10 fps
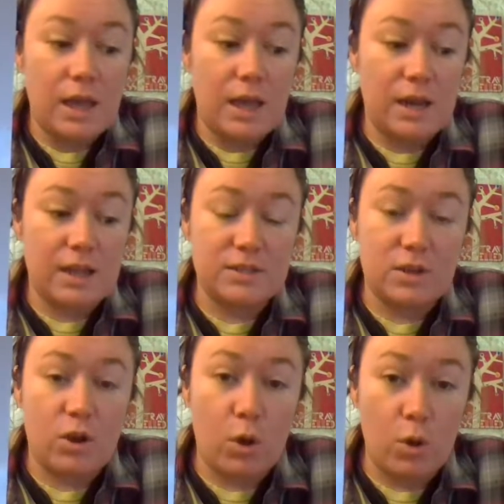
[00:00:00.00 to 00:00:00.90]
And as
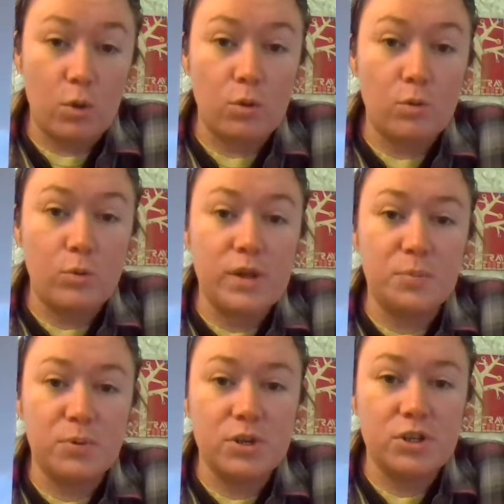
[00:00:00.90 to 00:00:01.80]
a whole, we
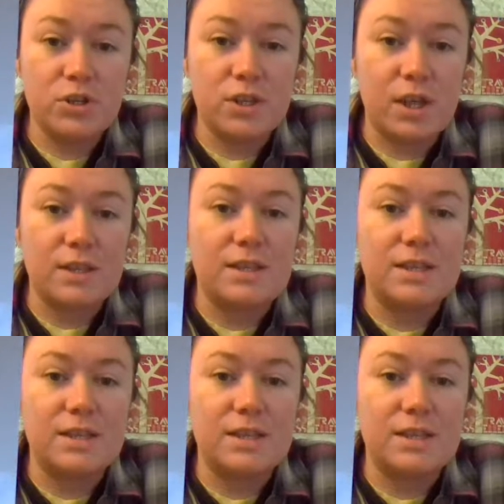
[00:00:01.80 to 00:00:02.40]
appreciate